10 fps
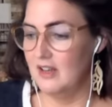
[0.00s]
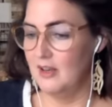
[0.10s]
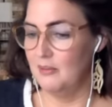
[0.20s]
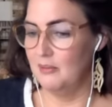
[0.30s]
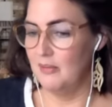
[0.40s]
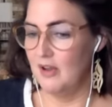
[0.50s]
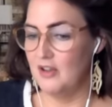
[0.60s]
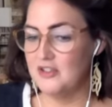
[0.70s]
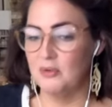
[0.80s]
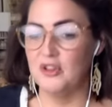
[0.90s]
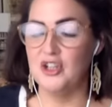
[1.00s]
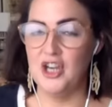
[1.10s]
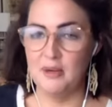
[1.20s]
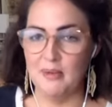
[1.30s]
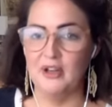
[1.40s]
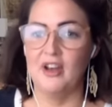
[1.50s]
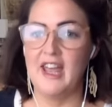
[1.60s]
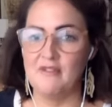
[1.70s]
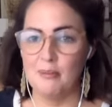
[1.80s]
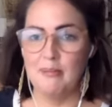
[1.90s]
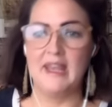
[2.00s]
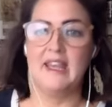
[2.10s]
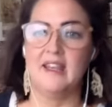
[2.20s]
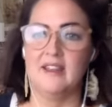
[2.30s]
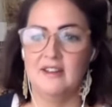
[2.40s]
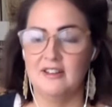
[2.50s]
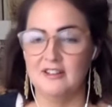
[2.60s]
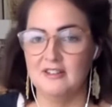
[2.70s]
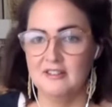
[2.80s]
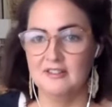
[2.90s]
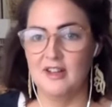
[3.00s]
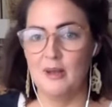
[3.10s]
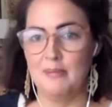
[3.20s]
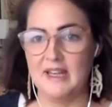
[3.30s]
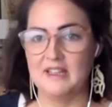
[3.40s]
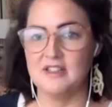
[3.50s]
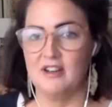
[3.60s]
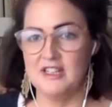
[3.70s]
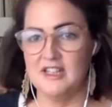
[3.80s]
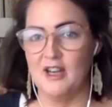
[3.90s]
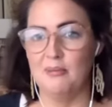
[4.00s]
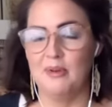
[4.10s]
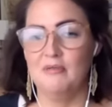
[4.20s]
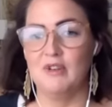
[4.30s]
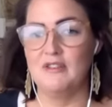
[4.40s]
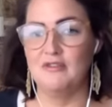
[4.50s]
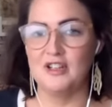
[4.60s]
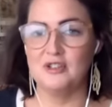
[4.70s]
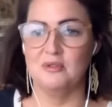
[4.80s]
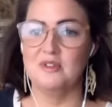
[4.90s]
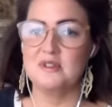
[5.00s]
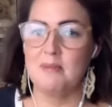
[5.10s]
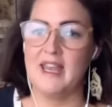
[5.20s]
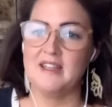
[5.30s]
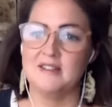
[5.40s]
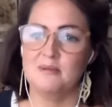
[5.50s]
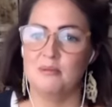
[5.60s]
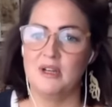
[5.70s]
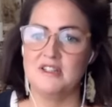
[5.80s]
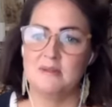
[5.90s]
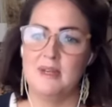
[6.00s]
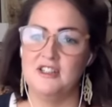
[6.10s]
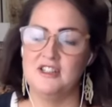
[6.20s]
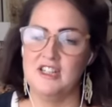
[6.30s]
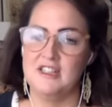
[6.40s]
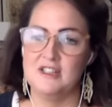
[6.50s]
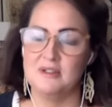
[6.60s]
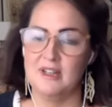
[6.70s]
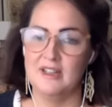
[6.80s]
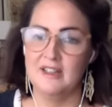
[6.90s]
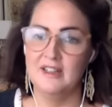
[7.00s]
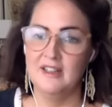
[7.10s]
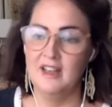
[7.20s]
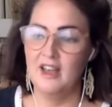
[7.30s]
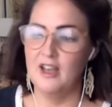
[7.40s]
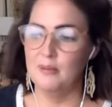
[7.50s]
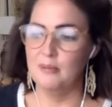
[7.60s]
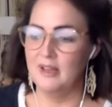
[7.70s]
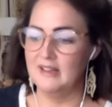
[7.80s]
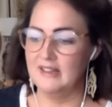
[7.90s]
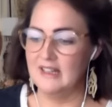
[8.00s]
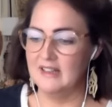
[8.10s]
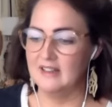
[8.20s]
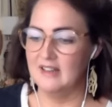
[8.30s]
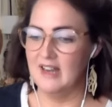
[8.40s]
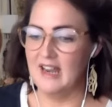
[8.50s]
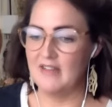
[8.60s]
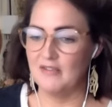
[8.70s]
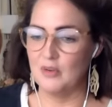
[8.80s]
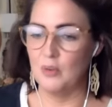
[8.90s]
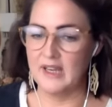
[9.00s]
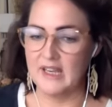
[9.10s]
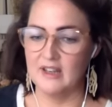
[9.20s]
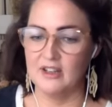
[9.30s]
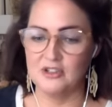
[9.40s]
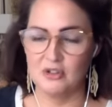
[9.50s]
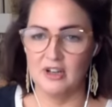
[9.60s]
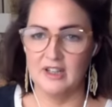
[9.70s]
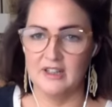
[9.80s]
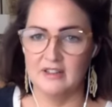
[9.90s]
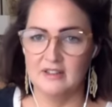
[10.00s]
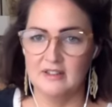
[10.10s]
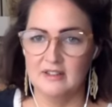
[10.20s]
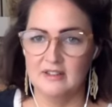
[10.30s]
um, so on the new moon, I have a big, a big tidy up and refresh all the space and bring some energy into it. Um, and then every week I try and